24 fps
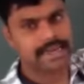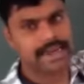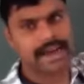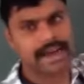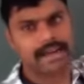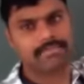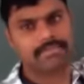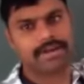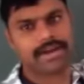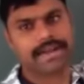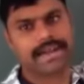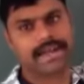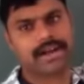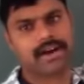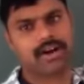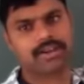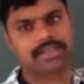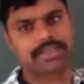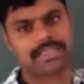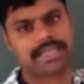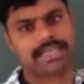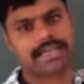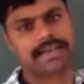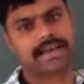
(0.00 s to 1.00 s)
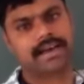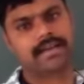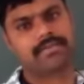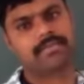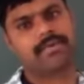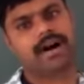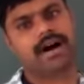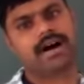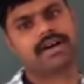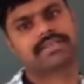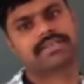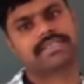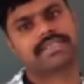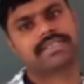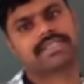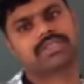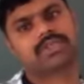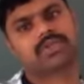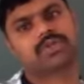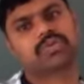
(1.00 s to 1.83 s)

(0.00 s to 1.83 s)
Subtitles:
and carbon dioxide are passing